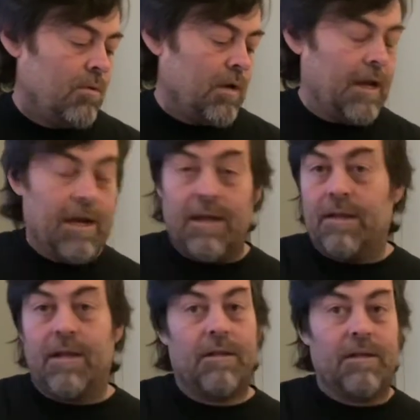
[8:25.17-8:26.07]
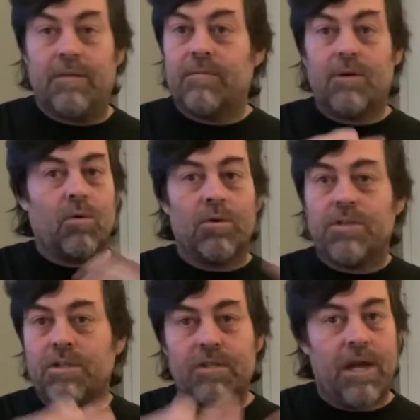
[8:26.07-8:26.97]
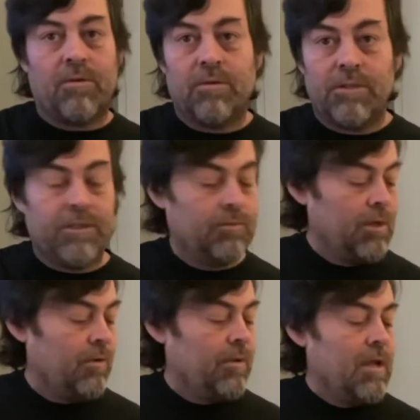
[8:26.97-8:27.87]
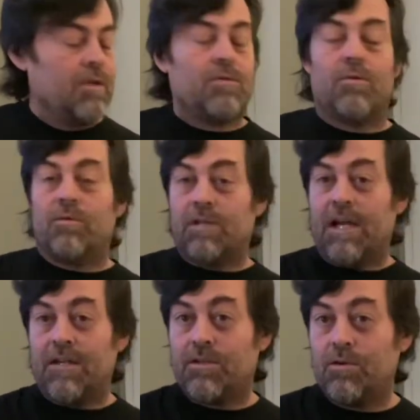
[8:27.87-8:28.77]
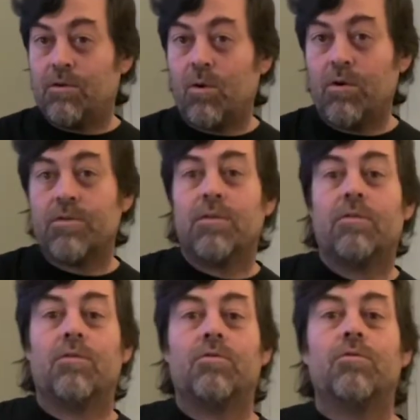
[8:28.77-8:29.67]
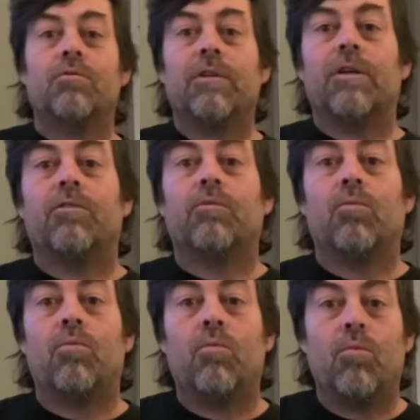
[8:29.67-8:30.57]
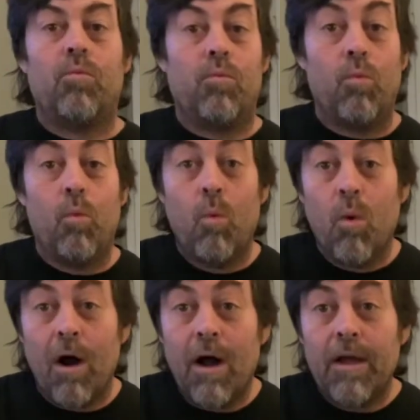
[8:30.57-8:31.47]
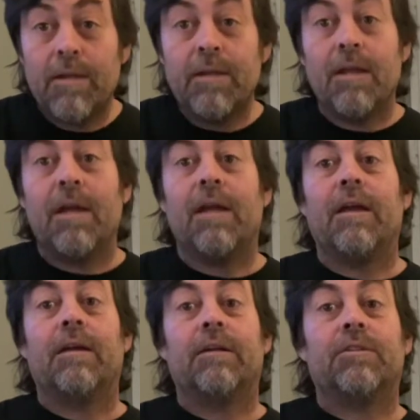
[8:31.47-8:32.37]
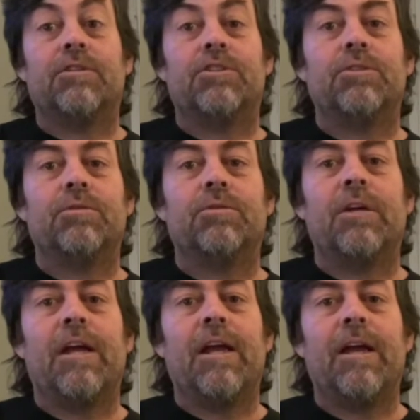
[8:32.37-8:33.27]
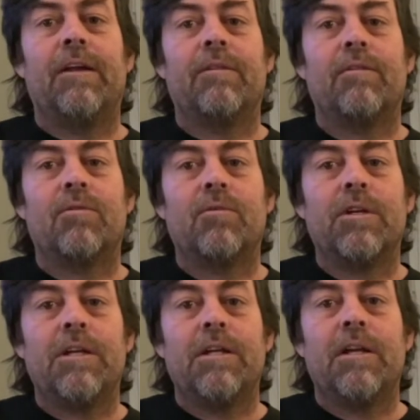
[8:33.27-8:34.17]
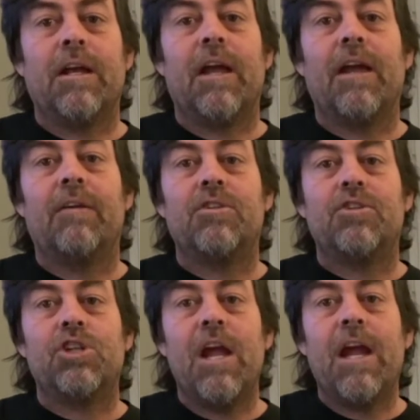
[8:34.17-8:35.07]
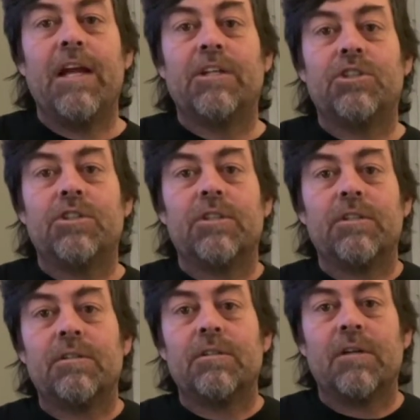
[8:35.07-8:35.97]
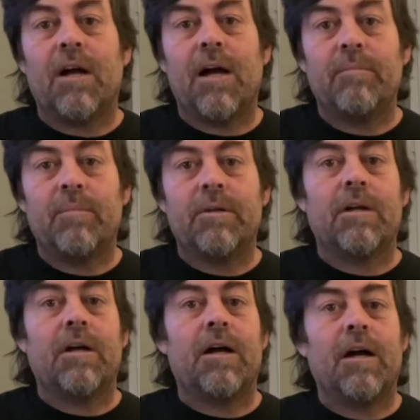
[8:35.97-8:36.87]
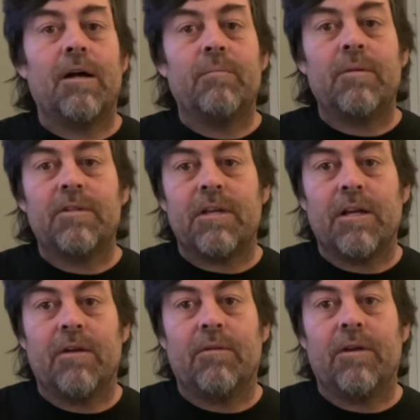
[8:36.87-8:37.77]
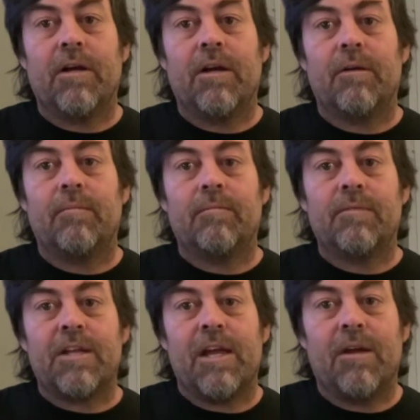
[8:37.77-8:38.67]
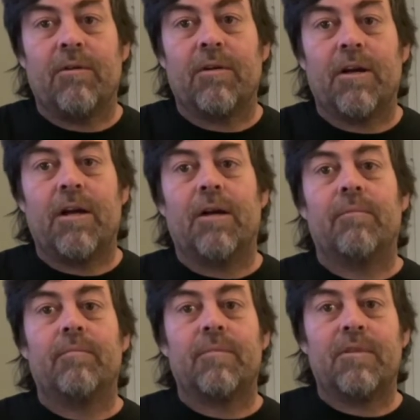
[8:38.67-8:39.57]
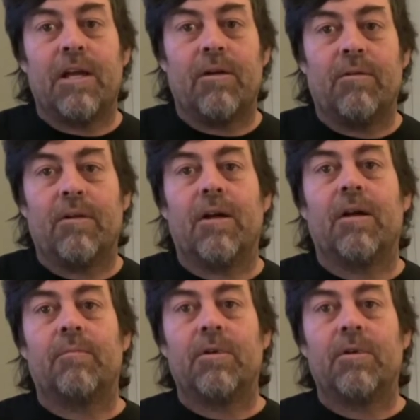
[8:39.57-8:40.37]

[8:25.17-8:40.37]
And then the chords just cycle in a row. So those last 2 chords, the groove is 1 and 2 and 3 and change. Up, up, down, up, down, up, down, up.